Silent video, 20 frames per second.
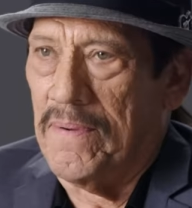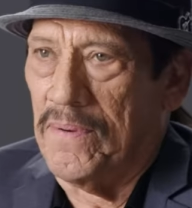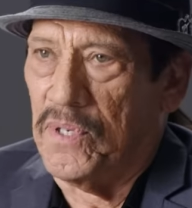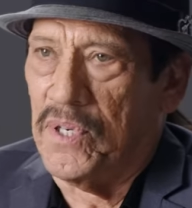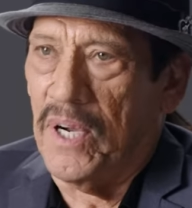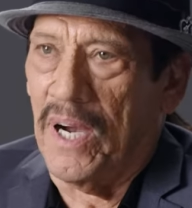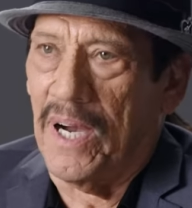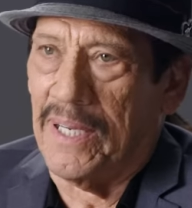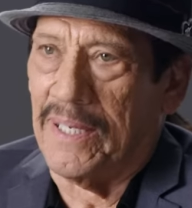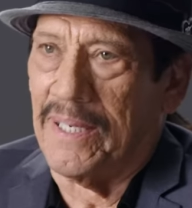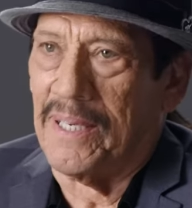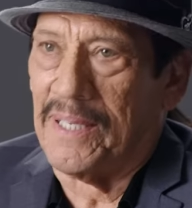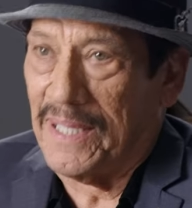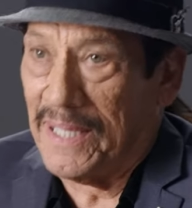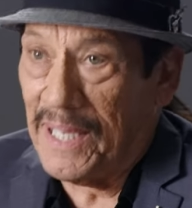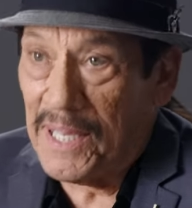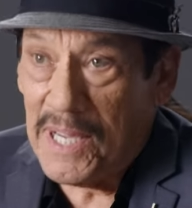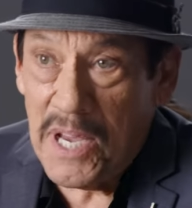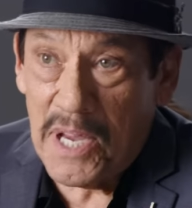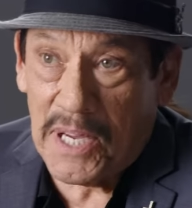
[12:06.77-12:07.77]
Judd,
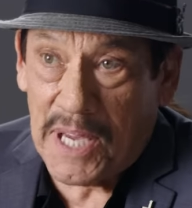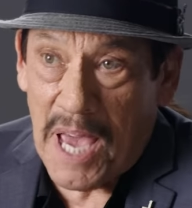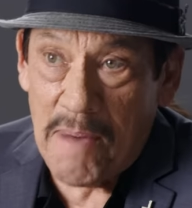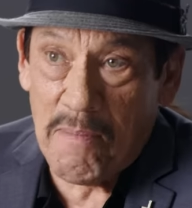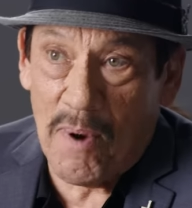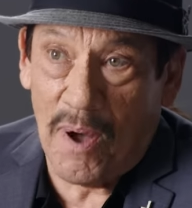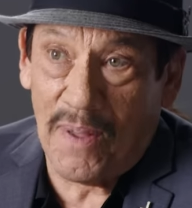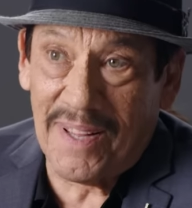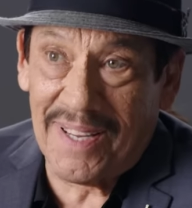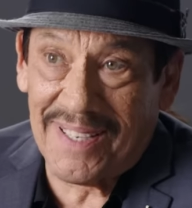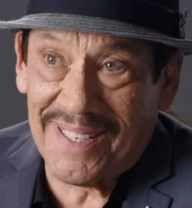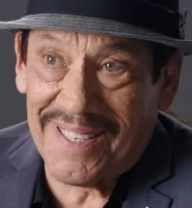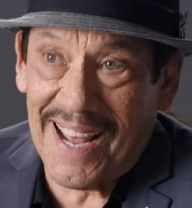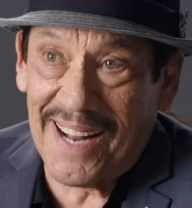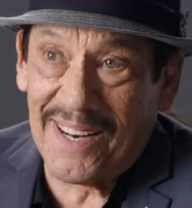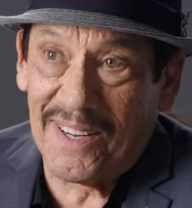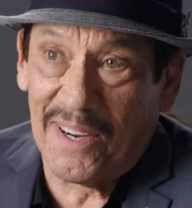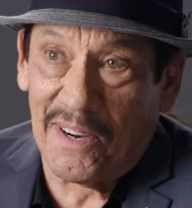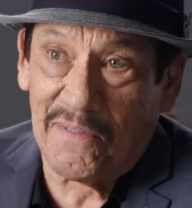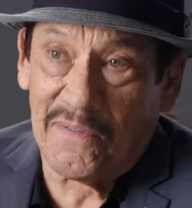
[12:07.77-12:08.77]
because he came on the
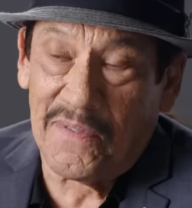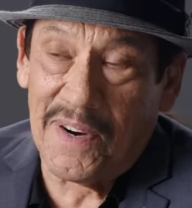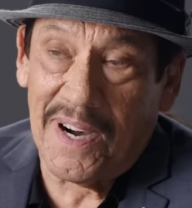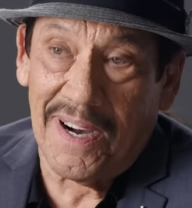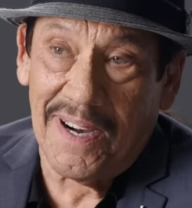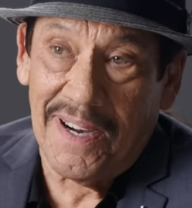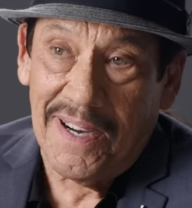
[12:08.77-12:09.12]
set of